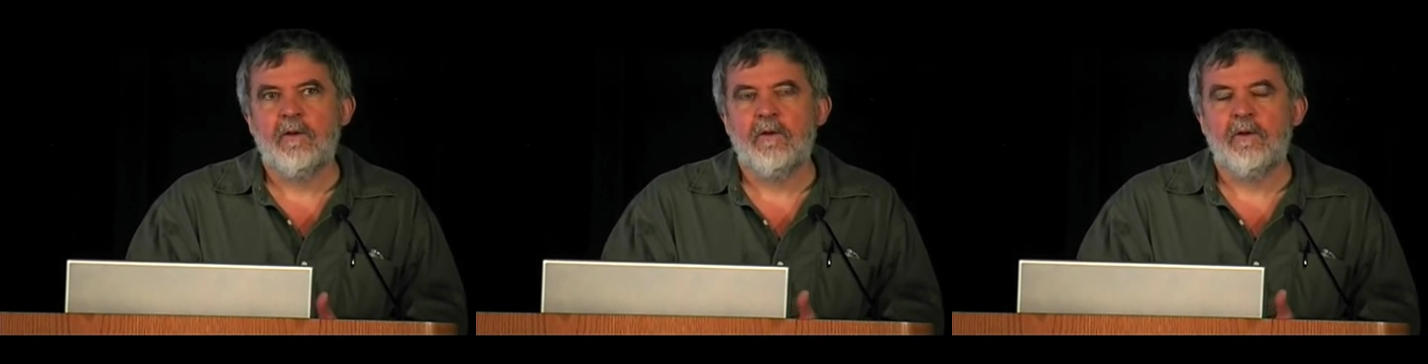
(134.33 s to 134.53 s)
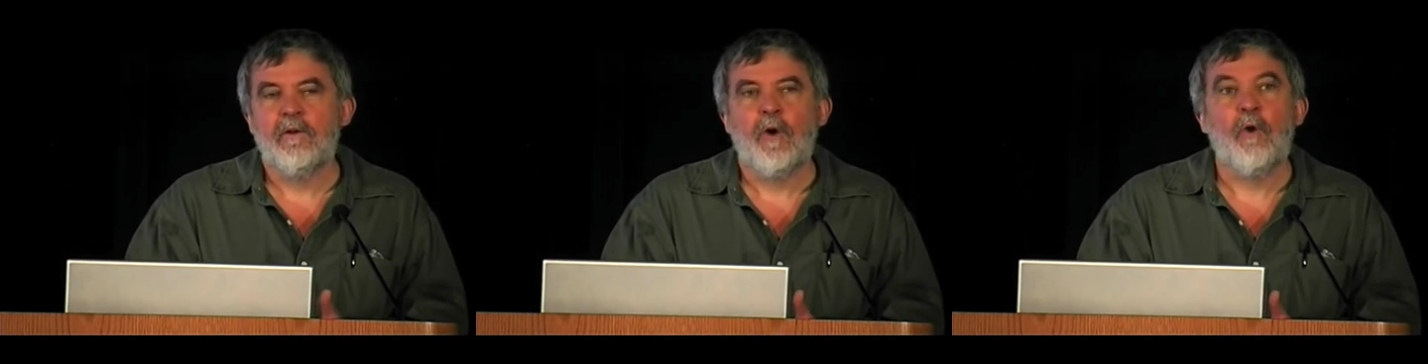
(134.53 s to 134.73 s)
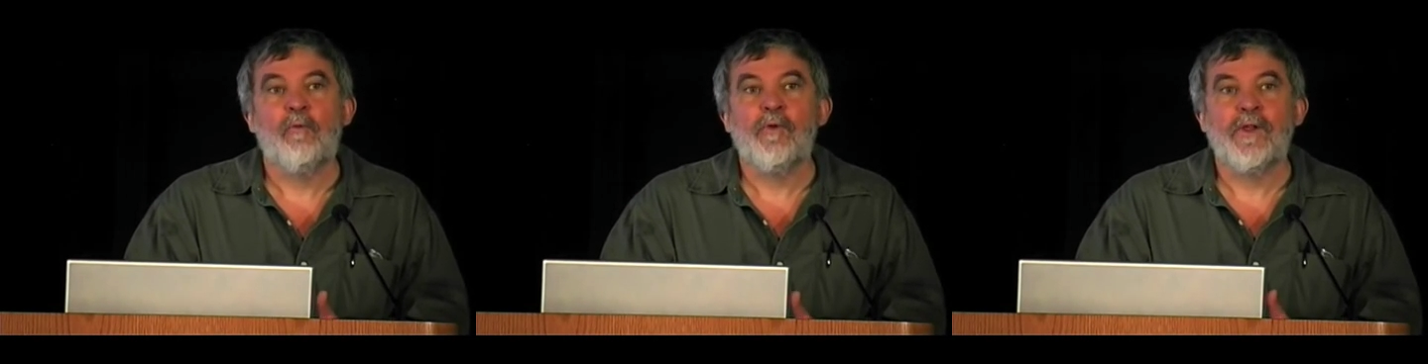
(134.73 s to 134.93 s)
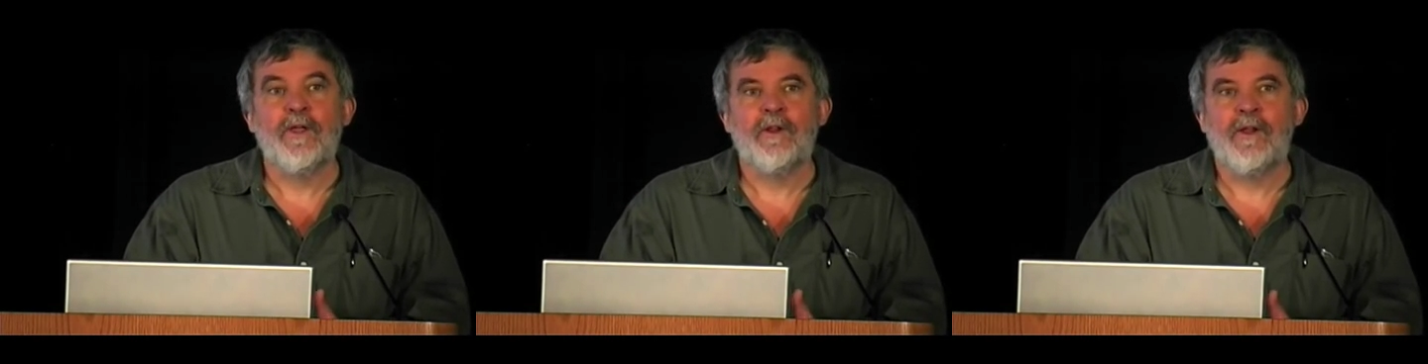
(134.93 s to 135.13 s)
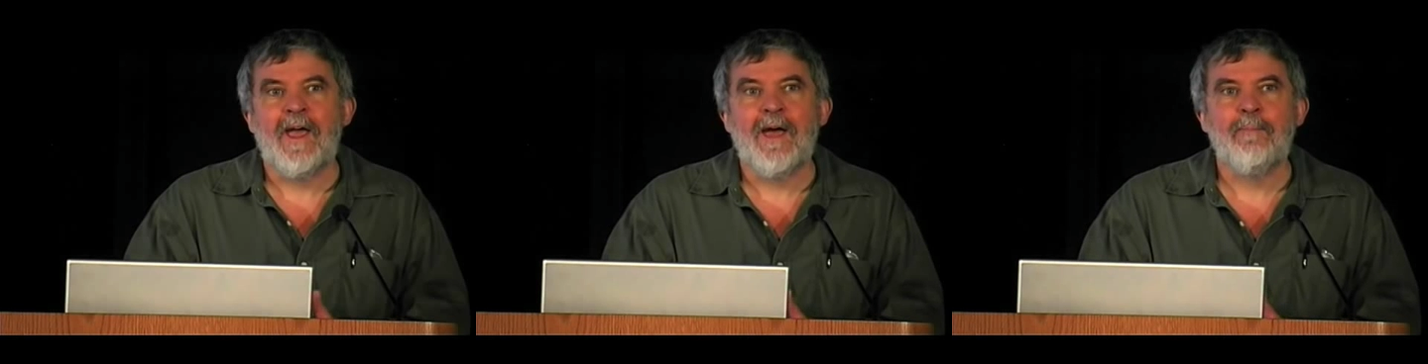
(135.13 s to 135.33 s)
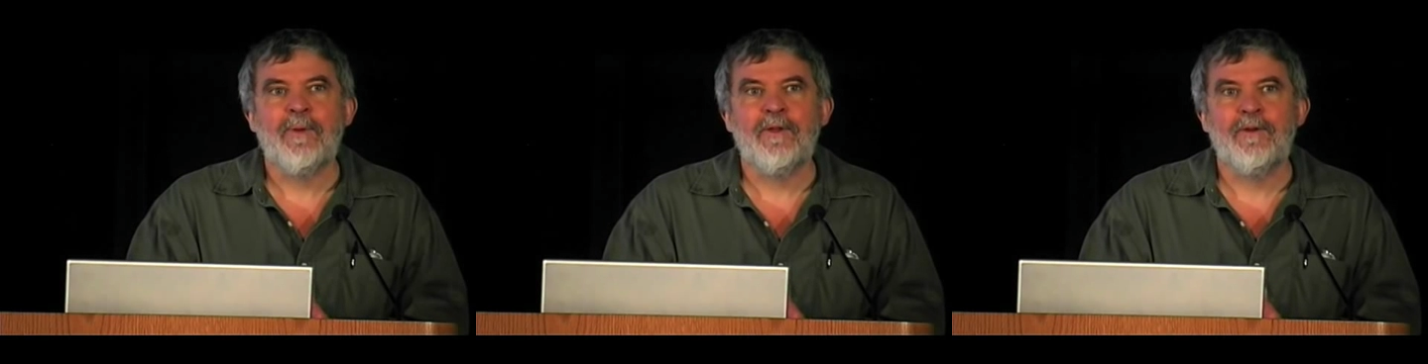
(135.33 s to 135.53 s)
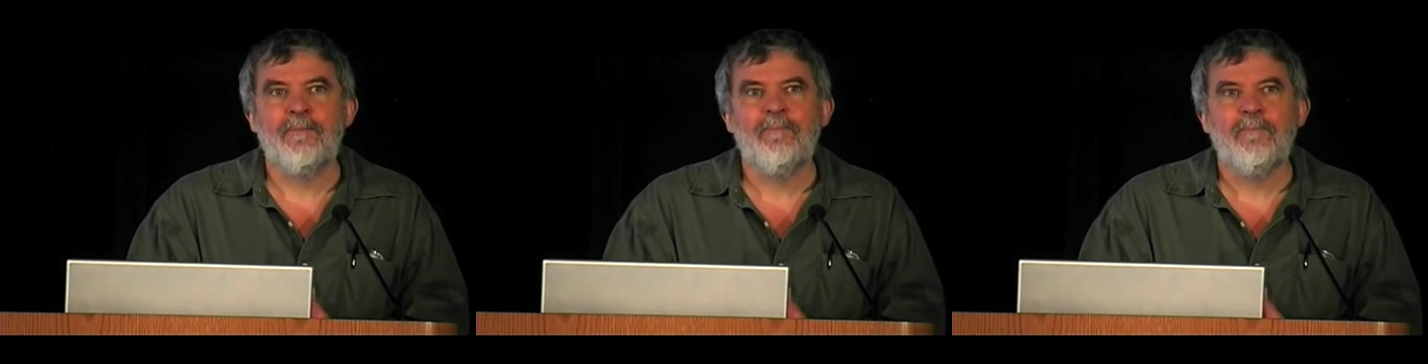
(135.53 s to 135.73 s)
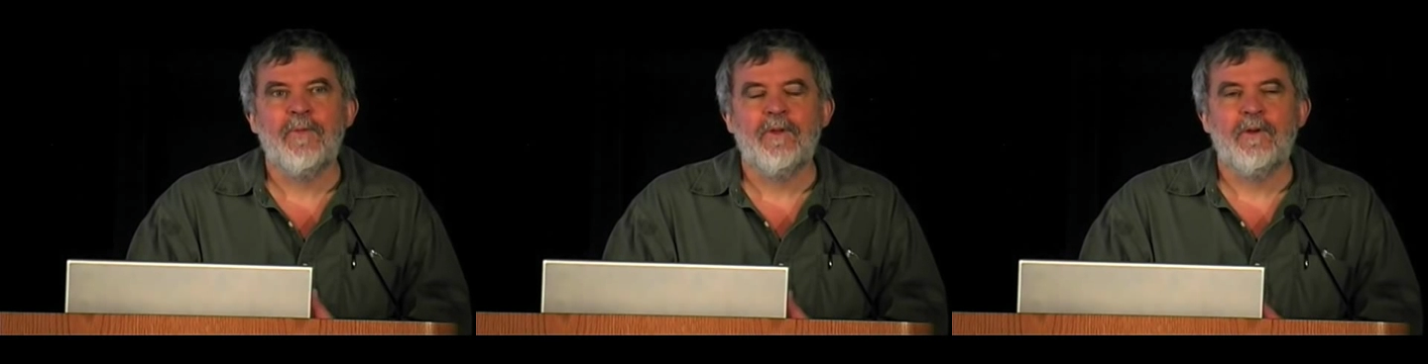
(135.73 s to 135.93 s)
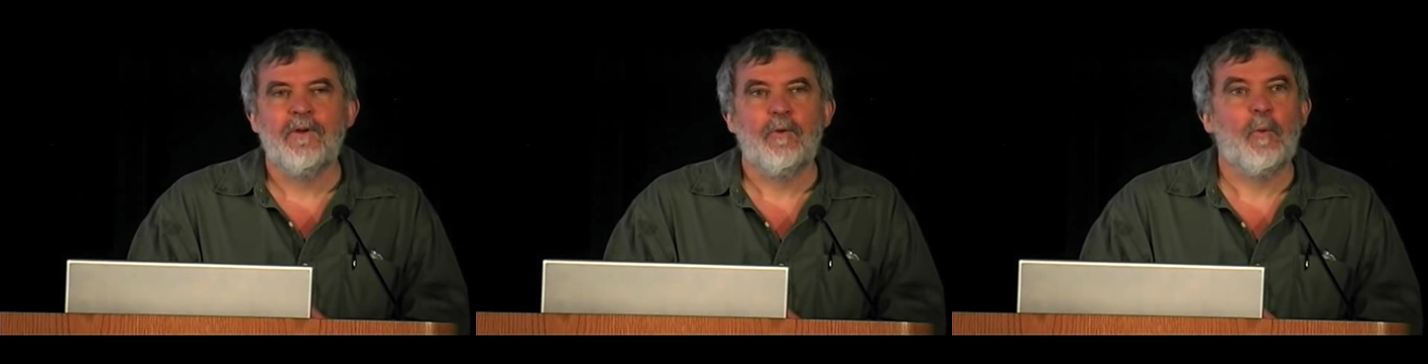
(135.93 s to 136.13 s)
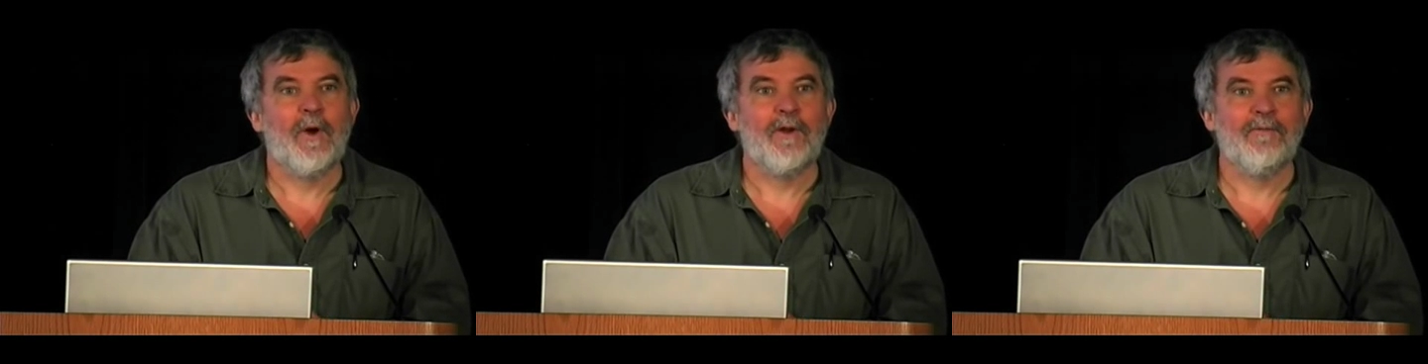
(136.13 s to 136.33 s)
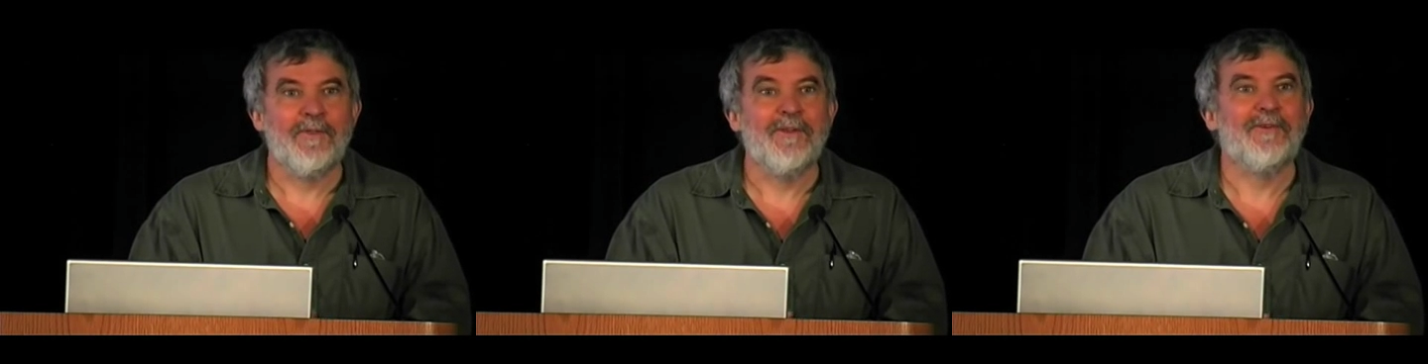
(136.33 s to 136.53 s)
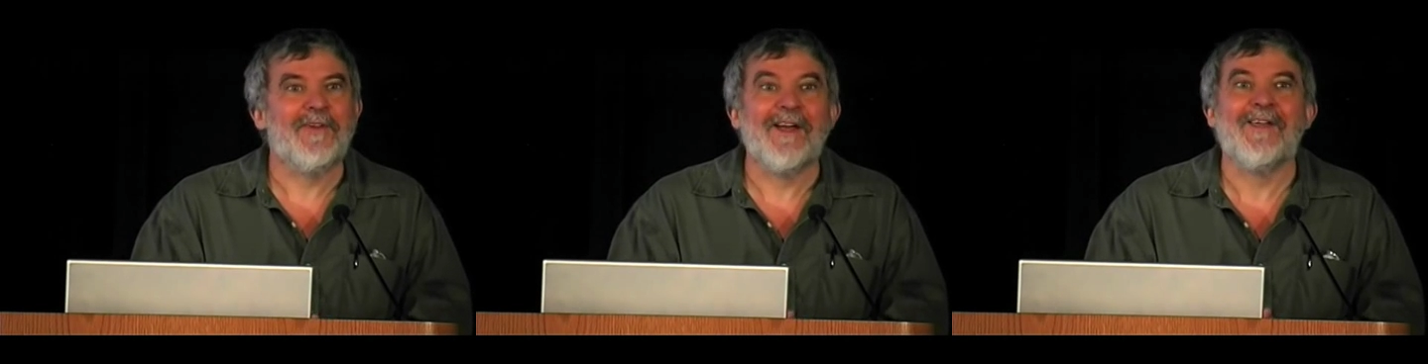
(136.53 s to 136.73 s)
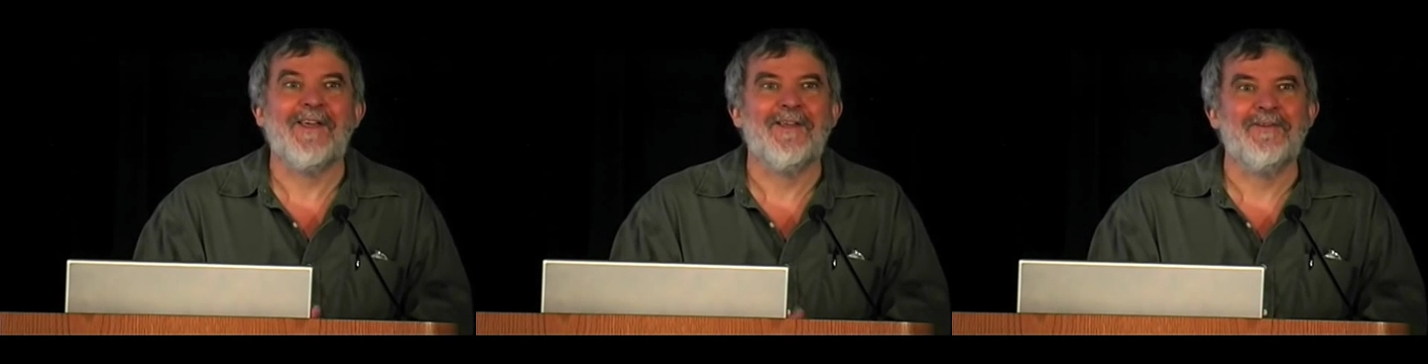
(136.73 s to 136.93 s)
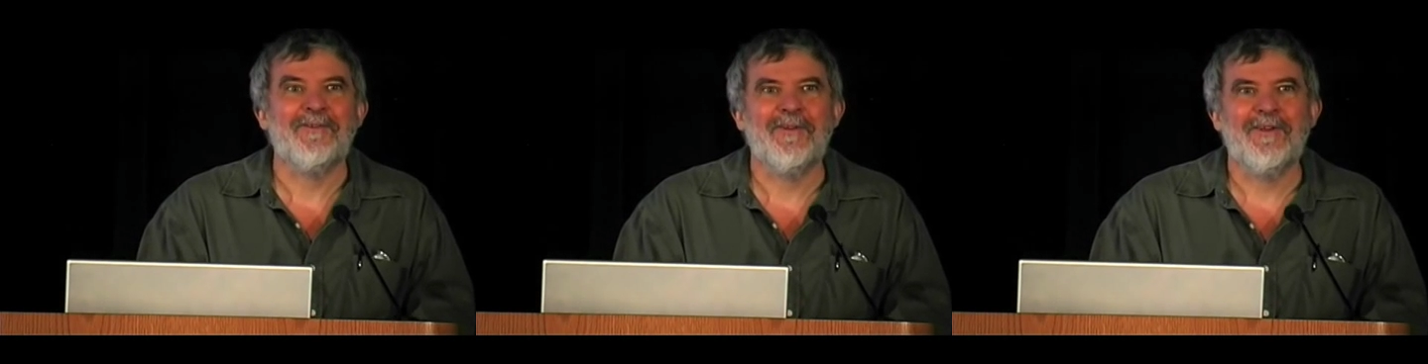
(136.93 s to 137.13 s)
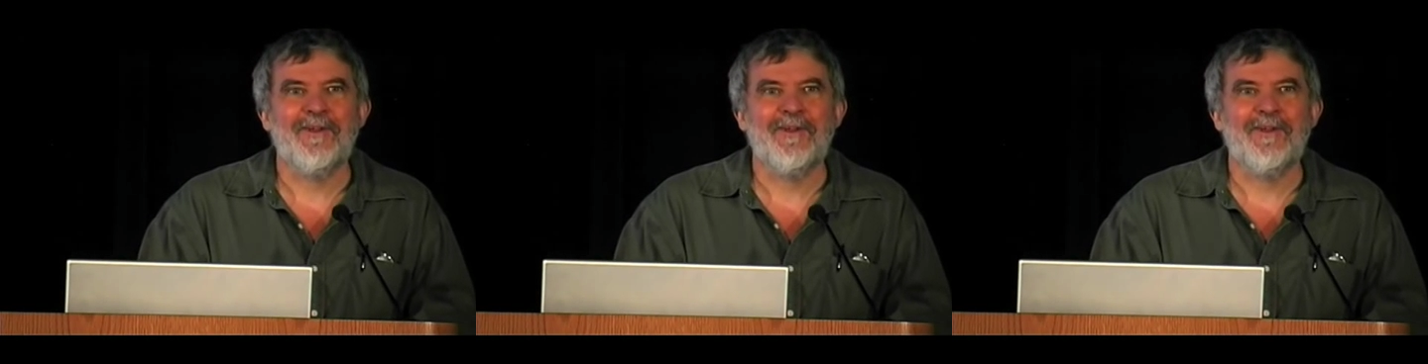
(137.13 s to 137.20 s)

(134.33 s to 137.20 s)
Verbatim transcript: hopefully it'll happen one of these decades.